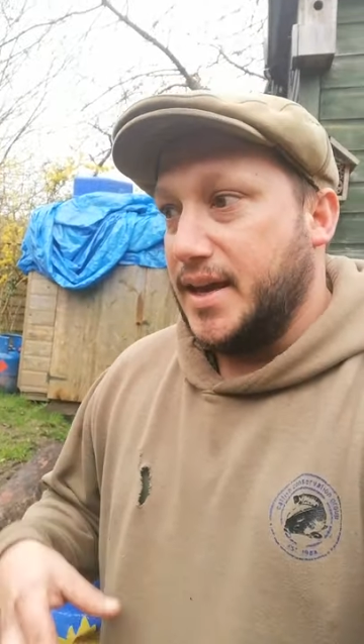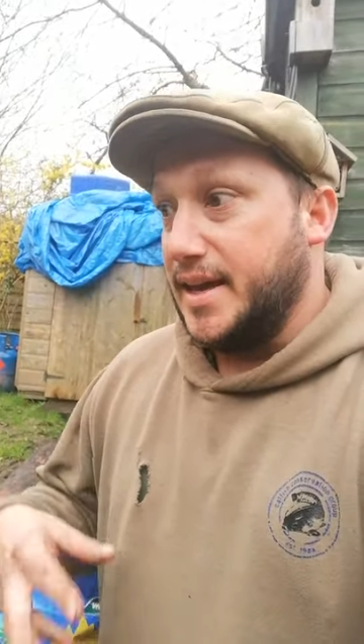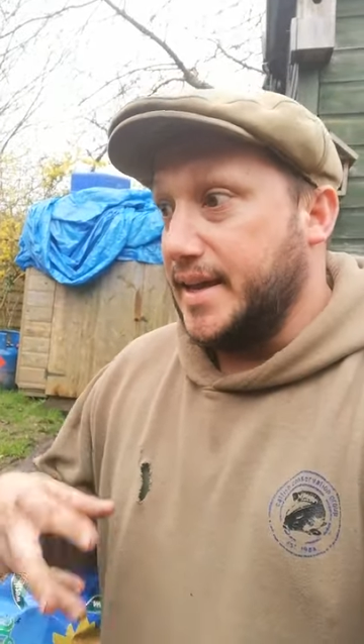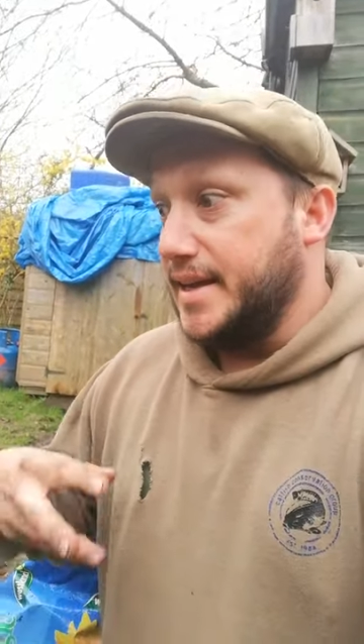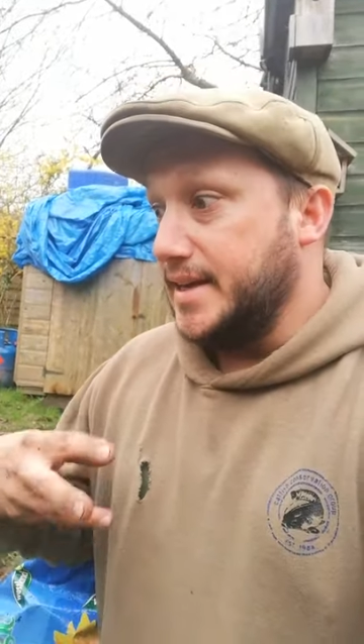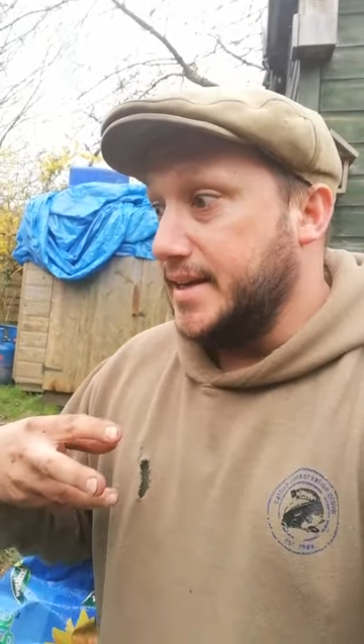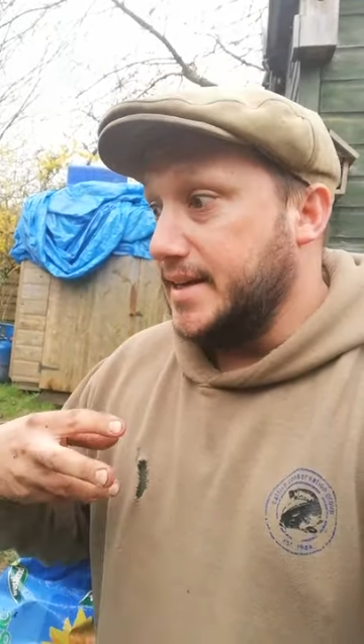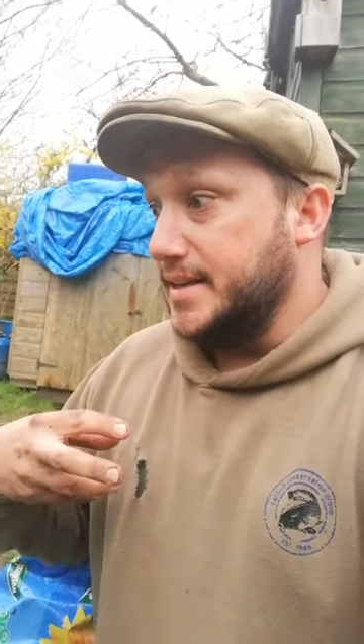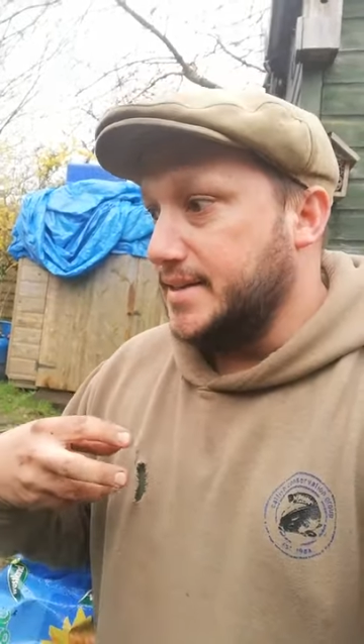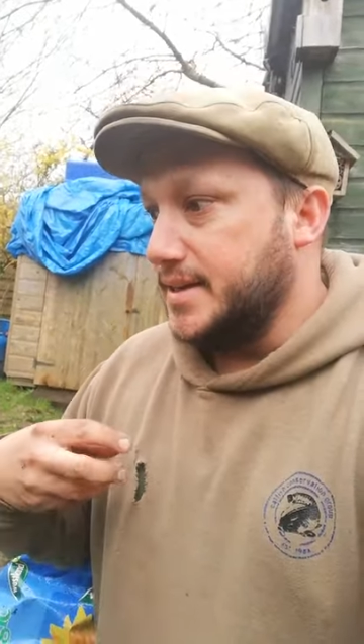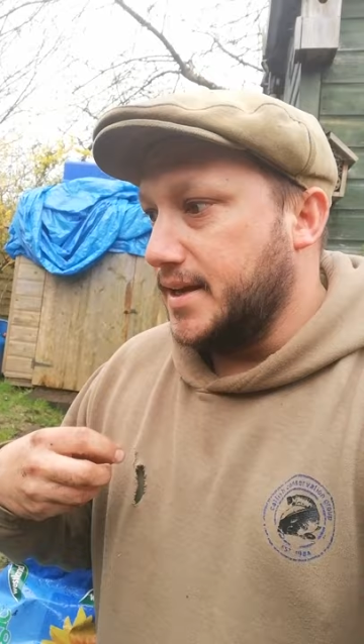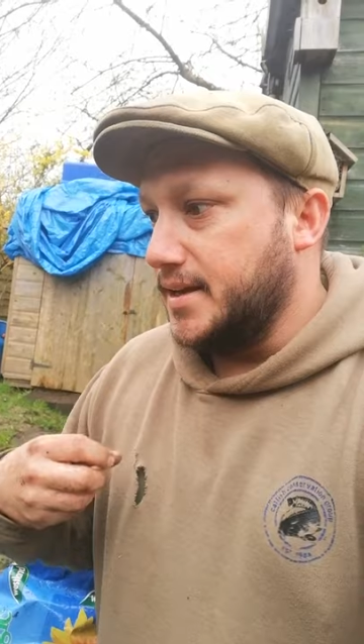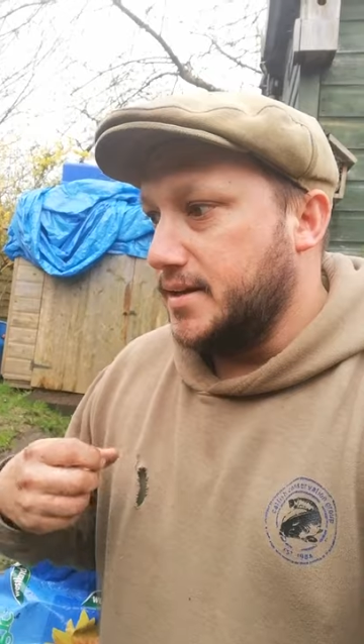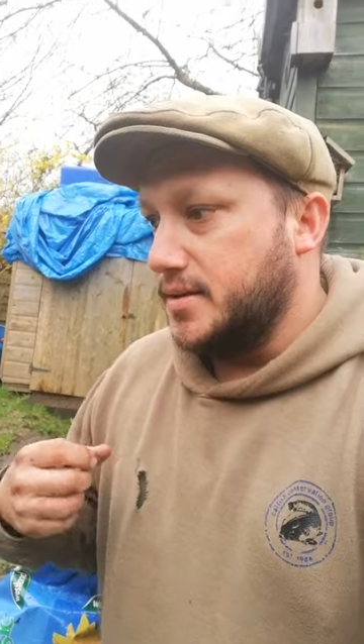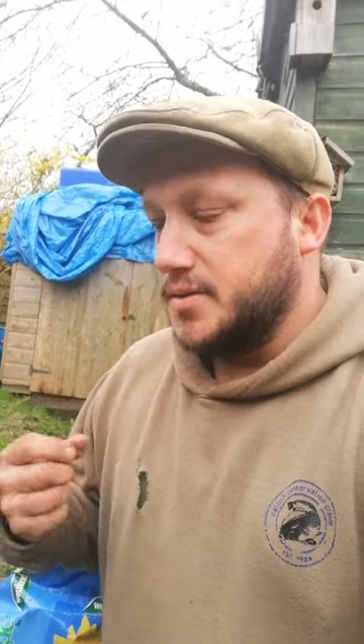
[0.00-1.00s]
is
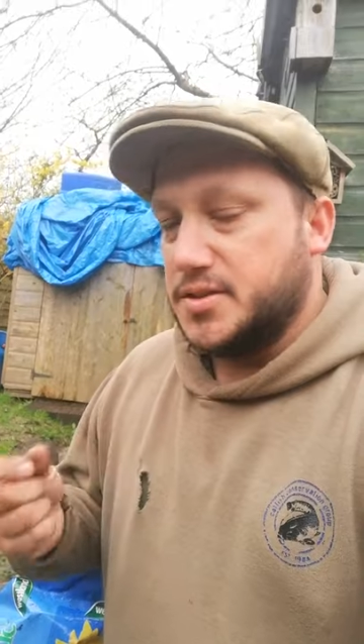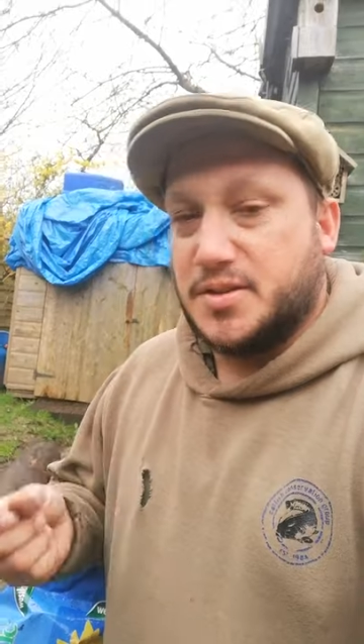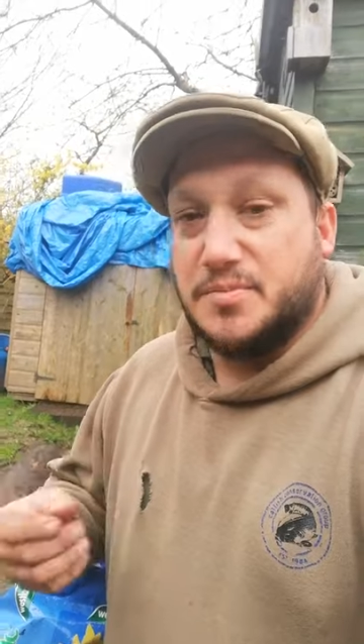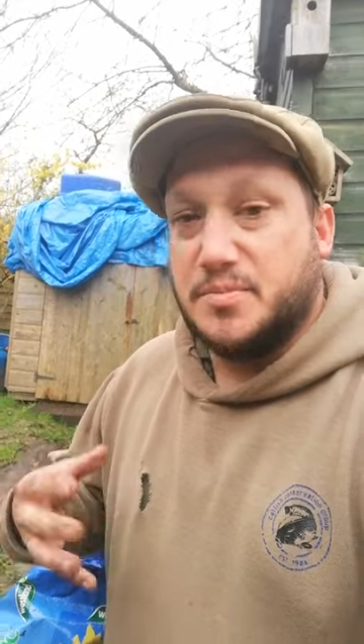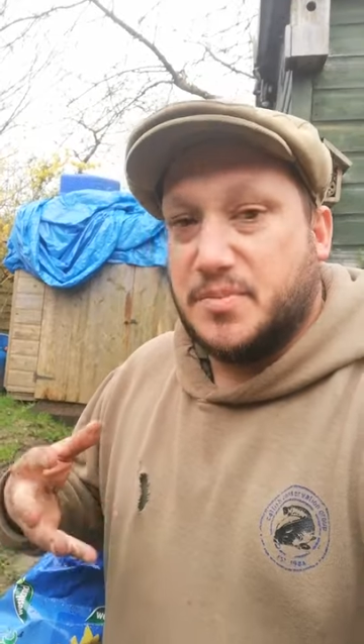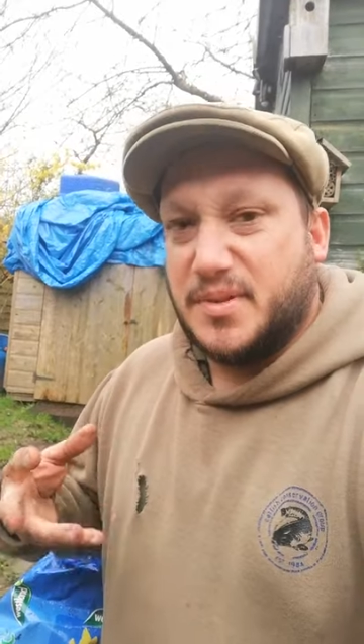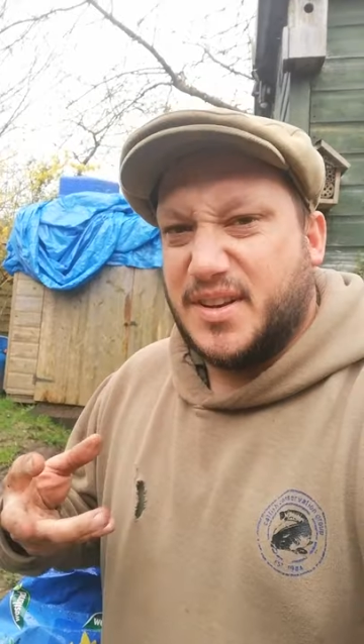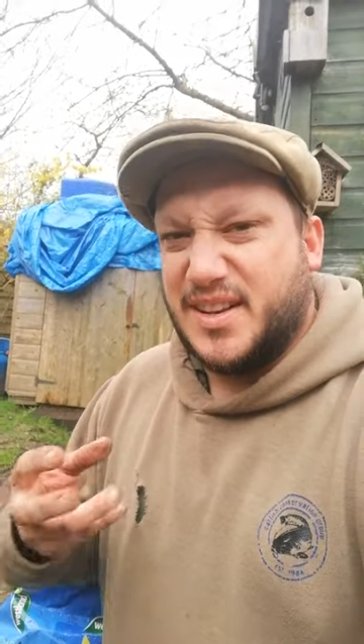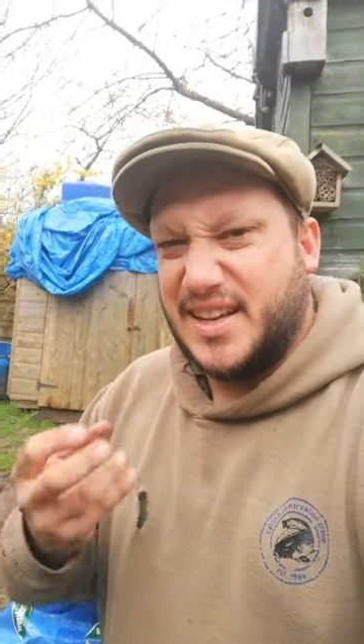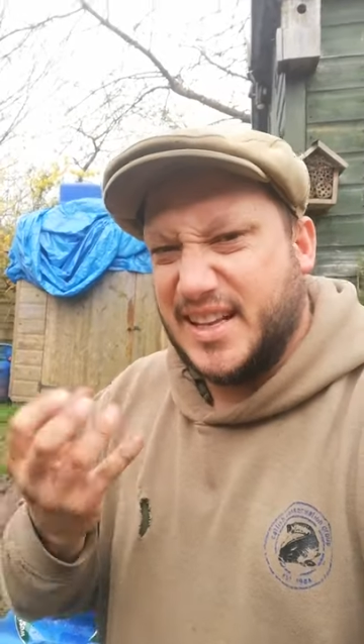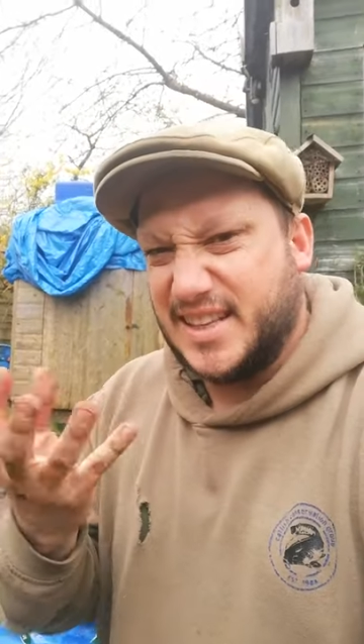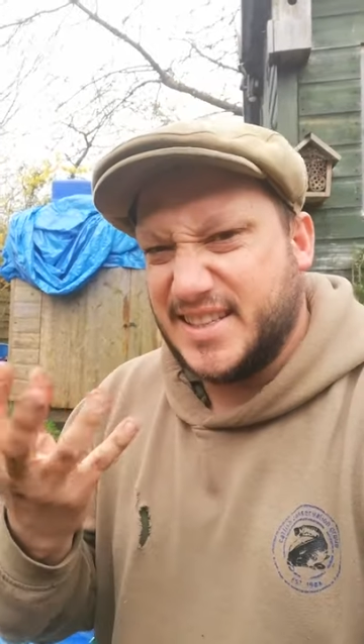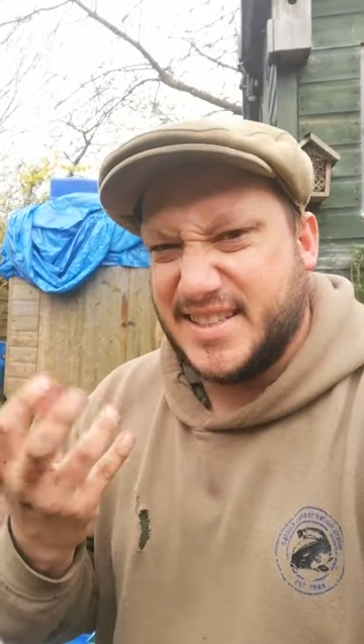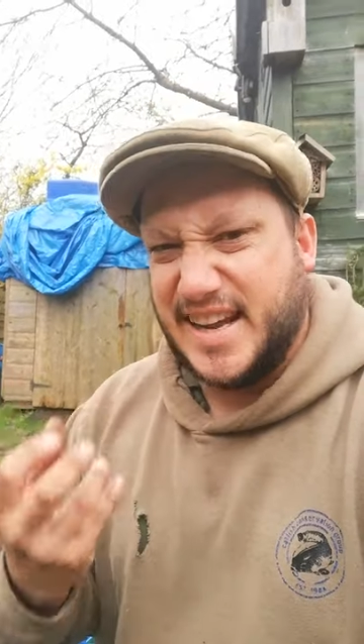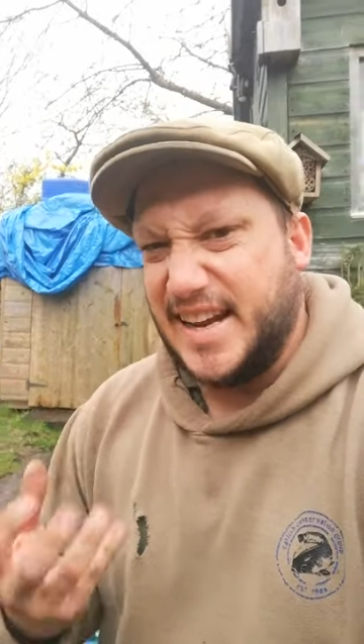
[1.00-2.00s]
some
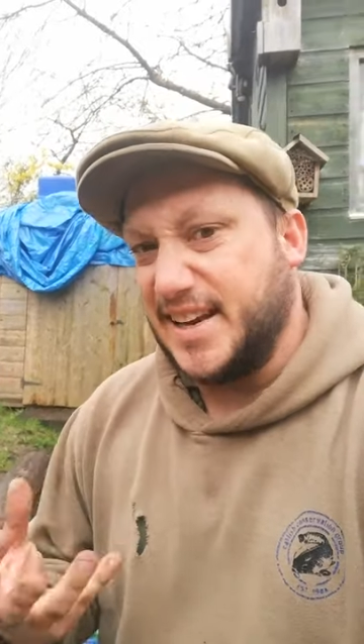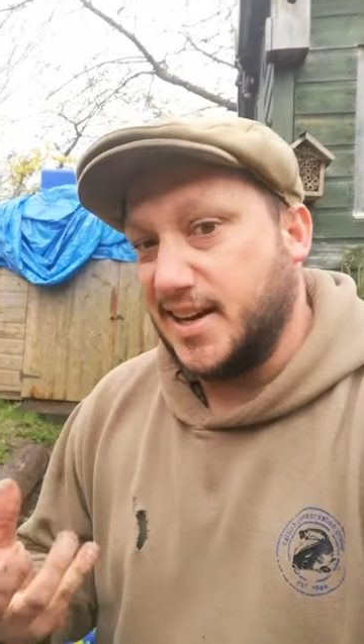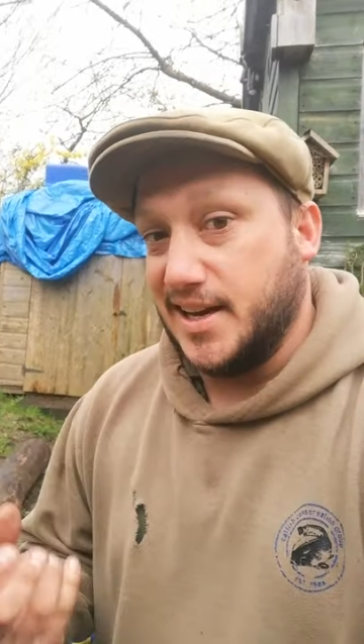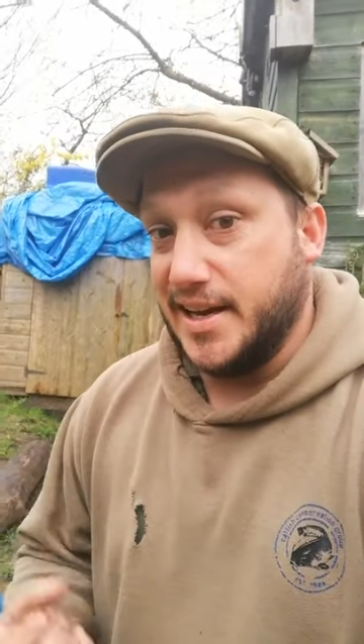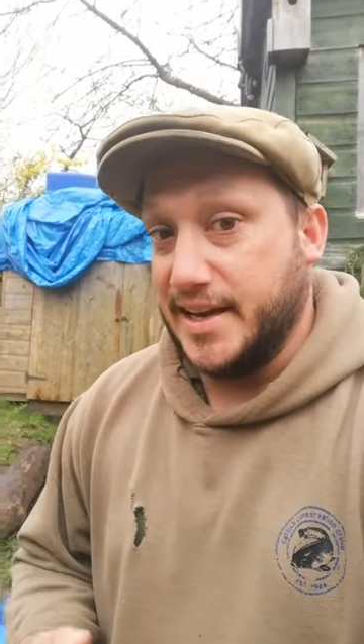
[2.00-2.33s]
little salad